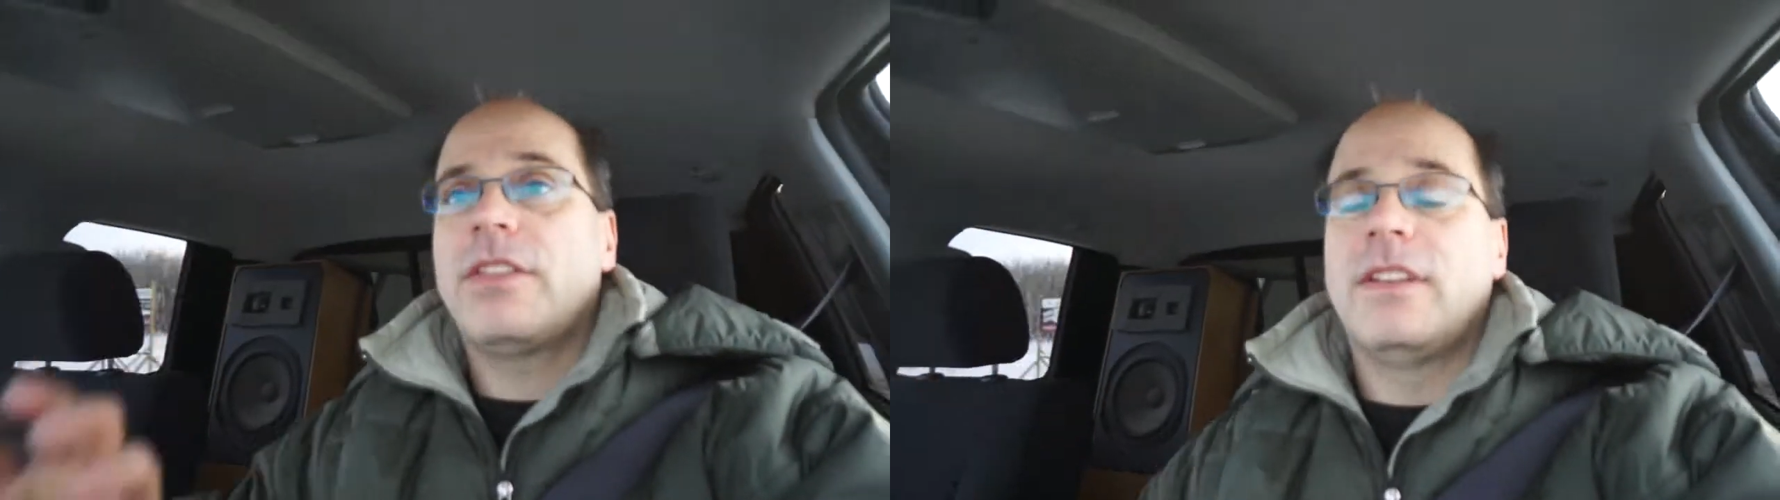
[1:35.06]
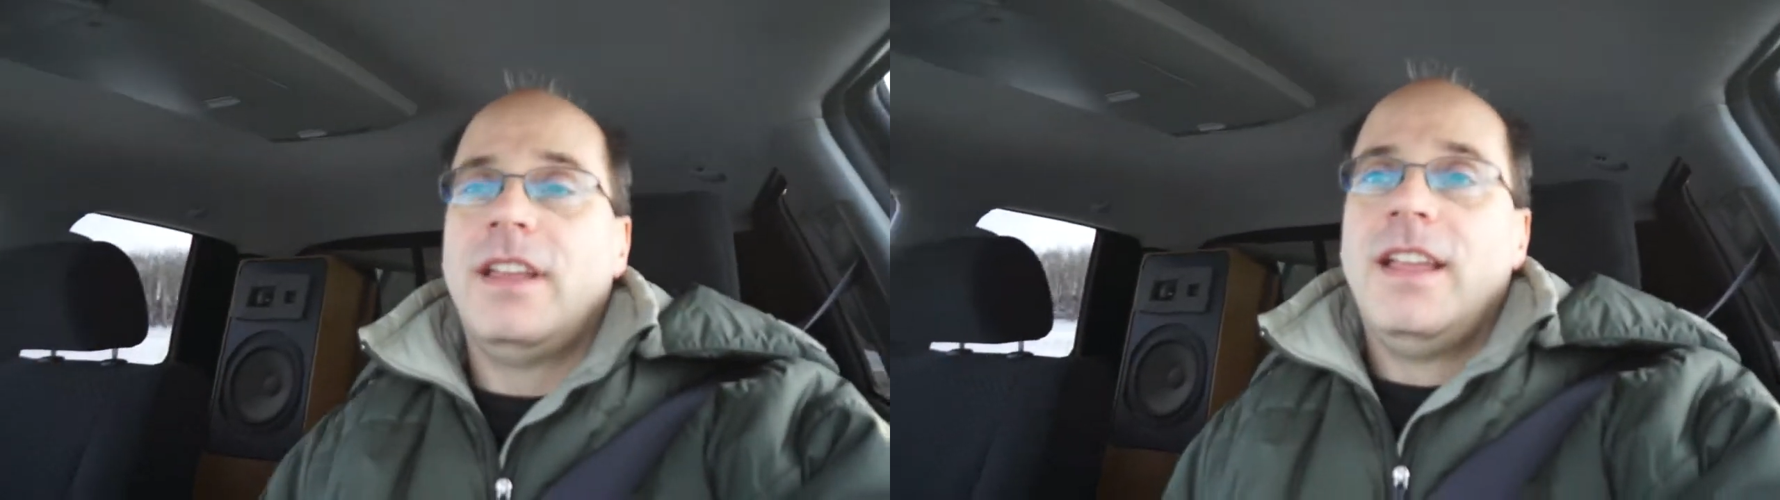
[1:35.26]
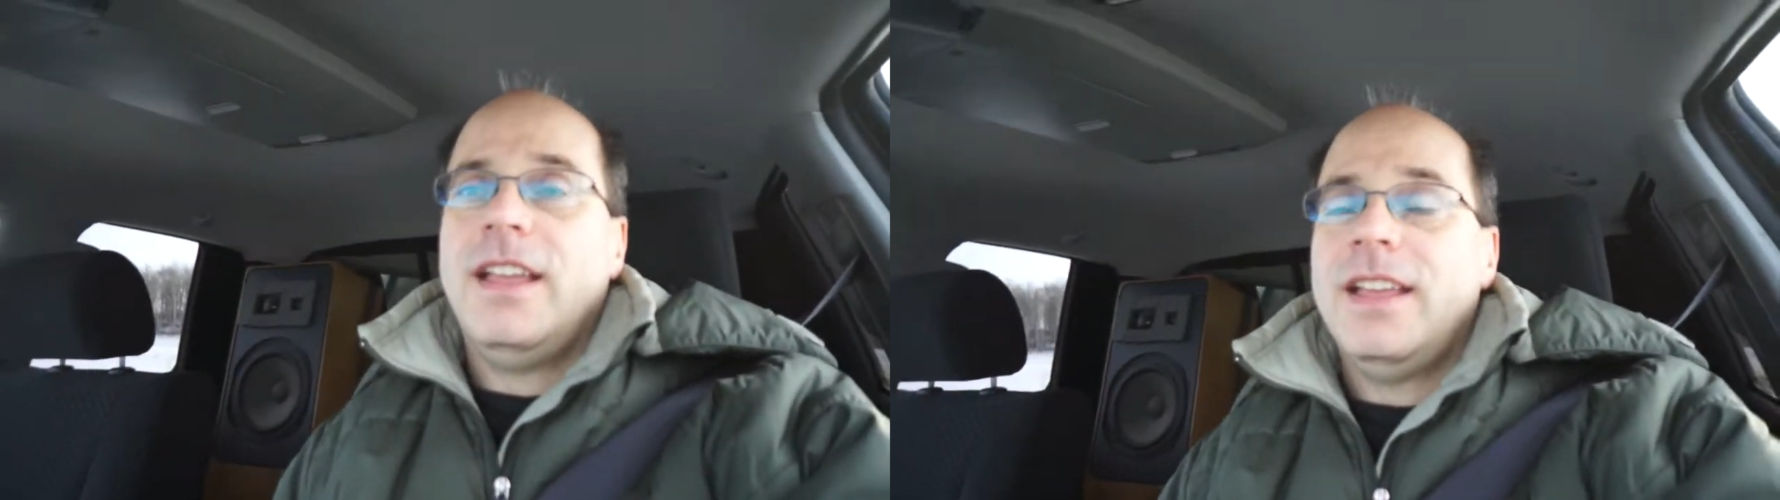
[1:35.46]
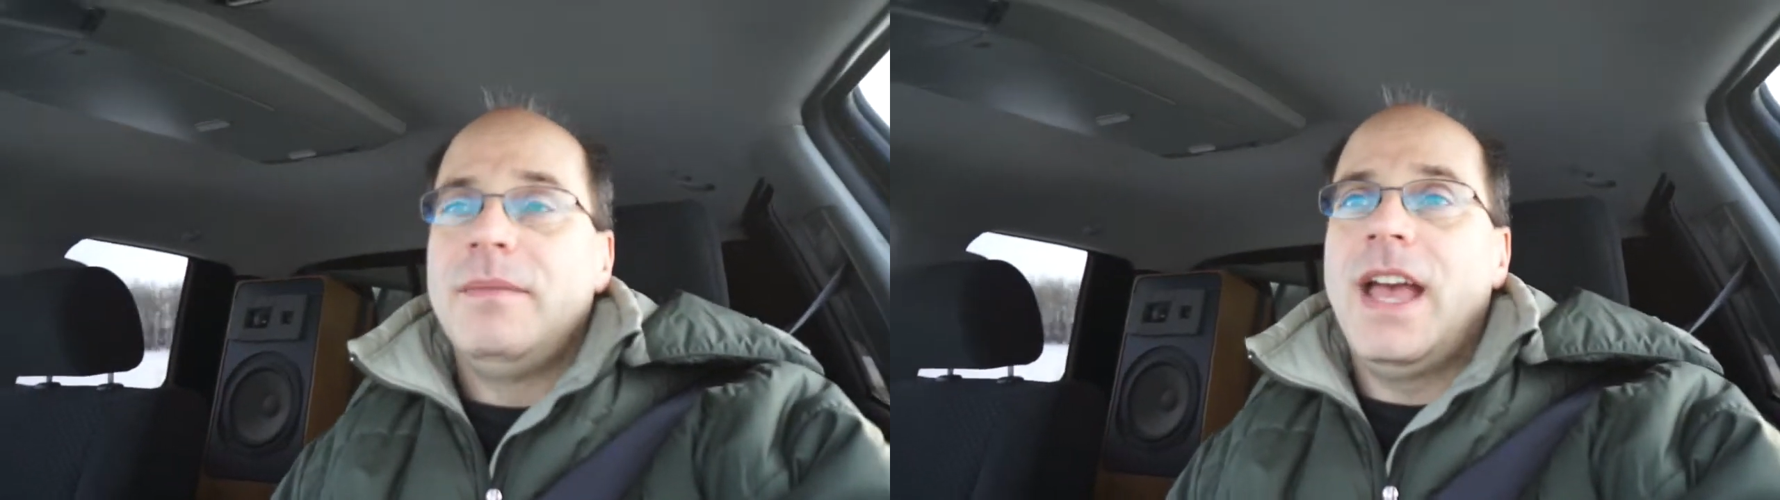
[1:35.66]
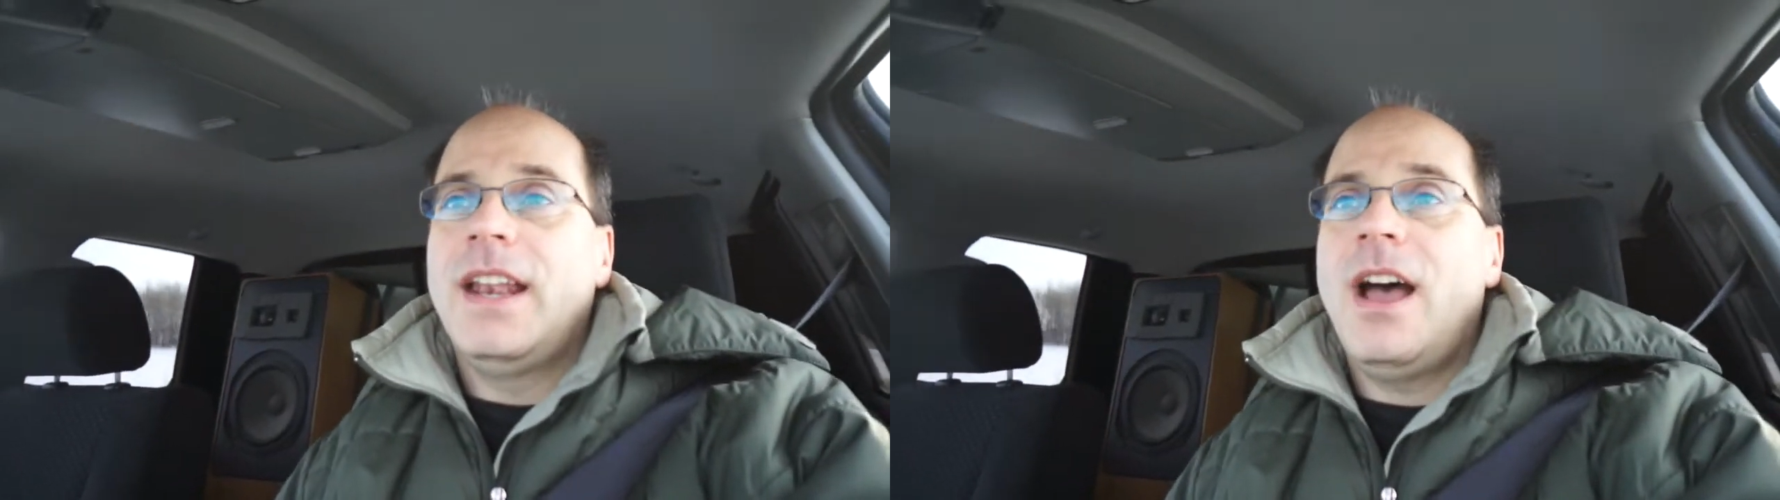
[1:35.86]
and
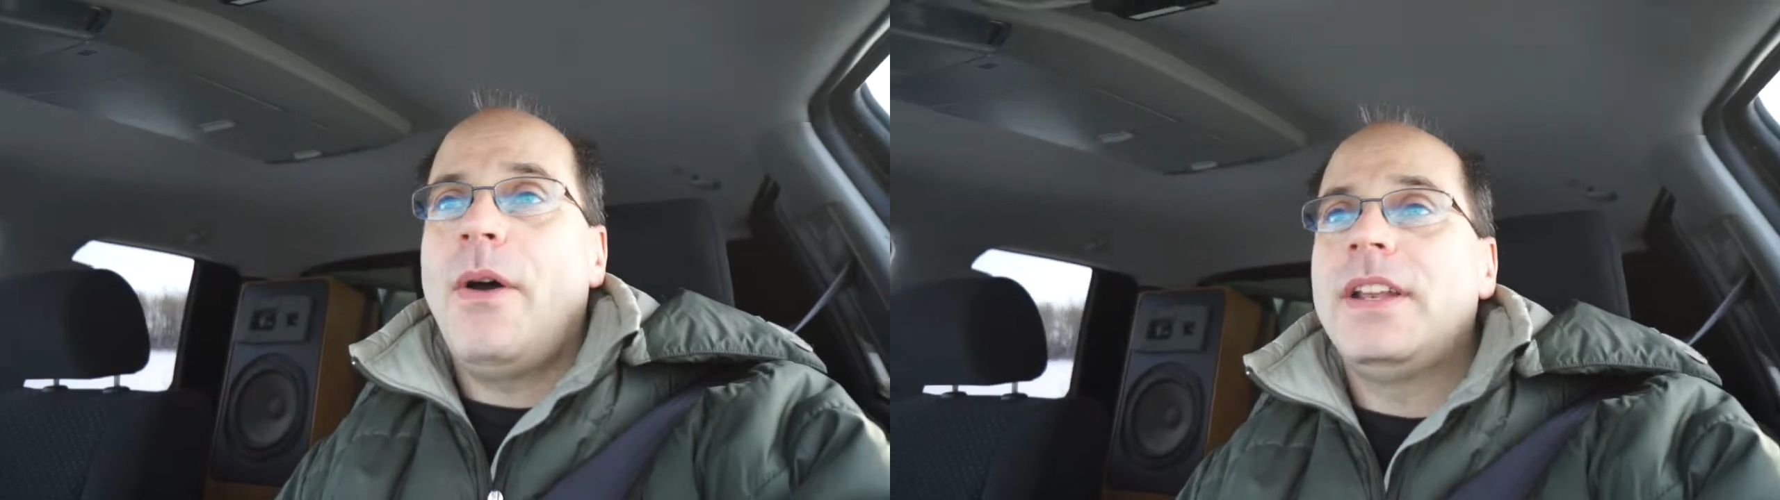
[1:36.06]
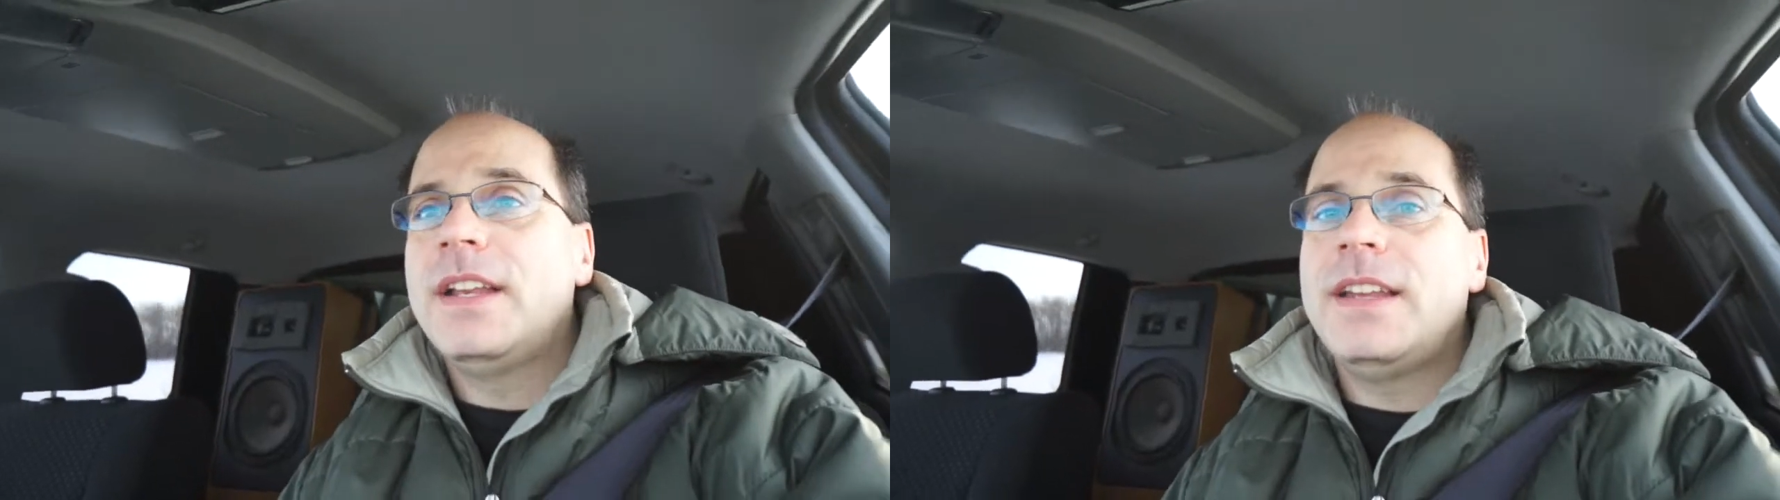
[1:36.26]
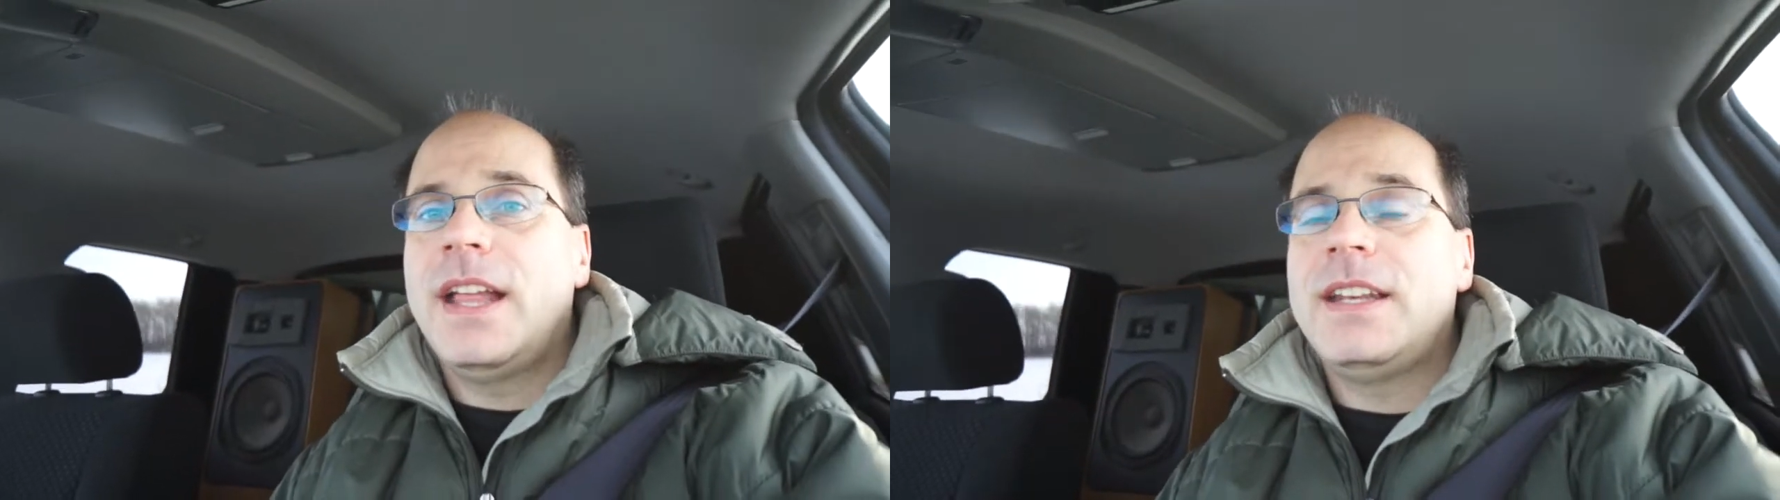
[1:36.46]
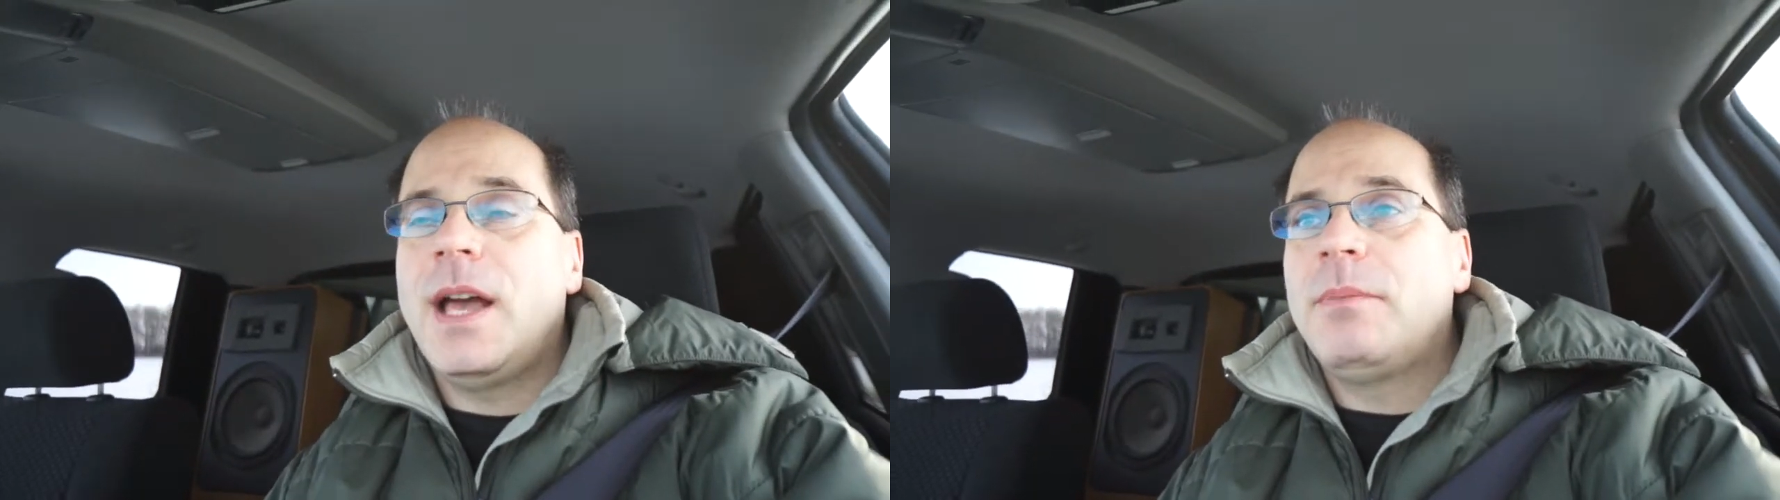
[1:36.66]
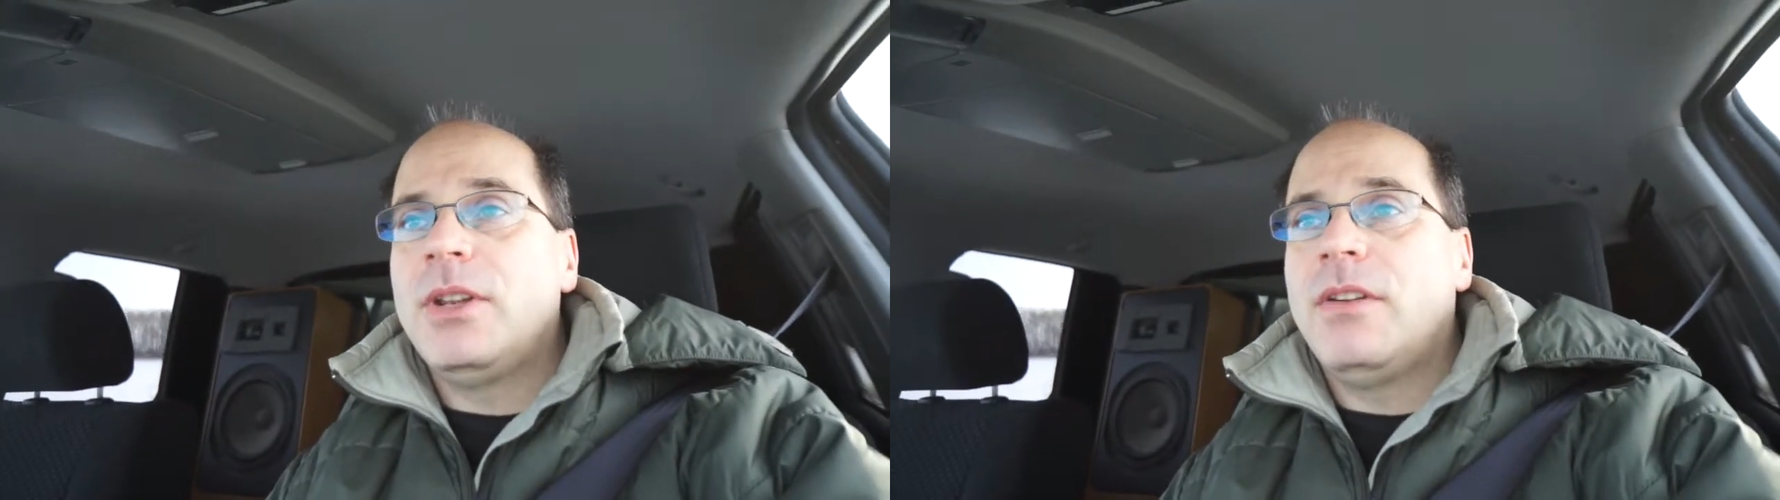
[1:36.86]
man, how I didn't end
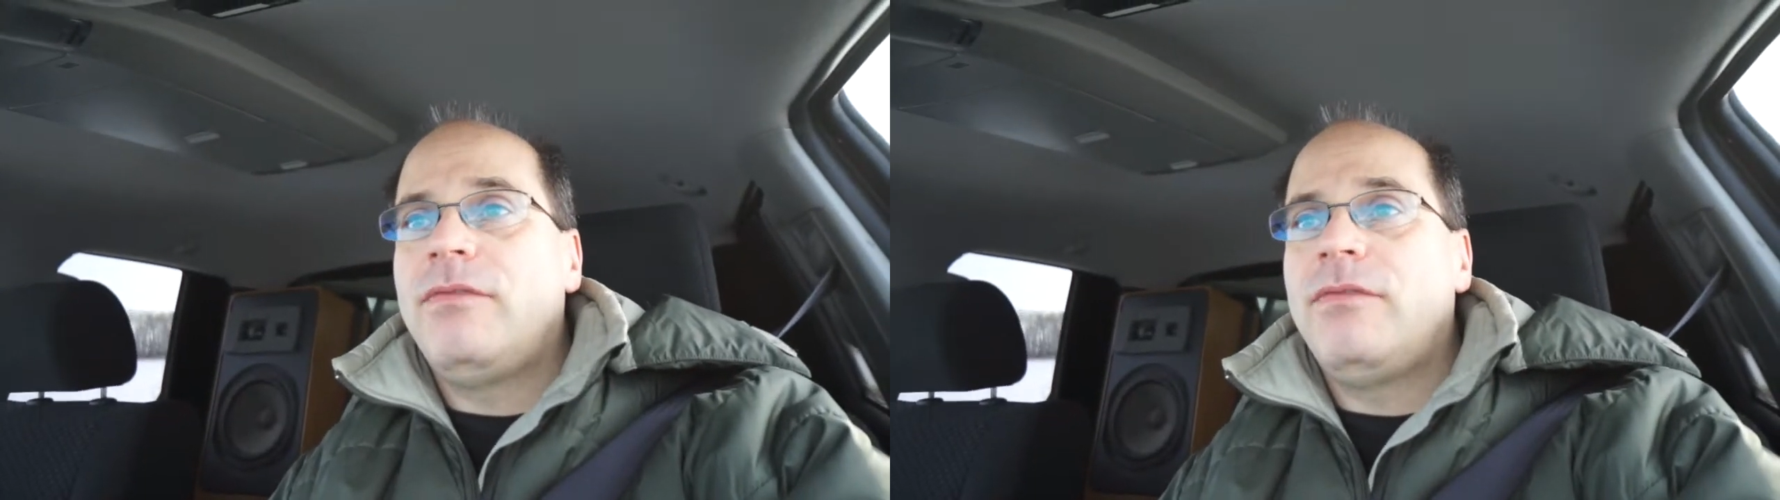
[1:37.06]
up,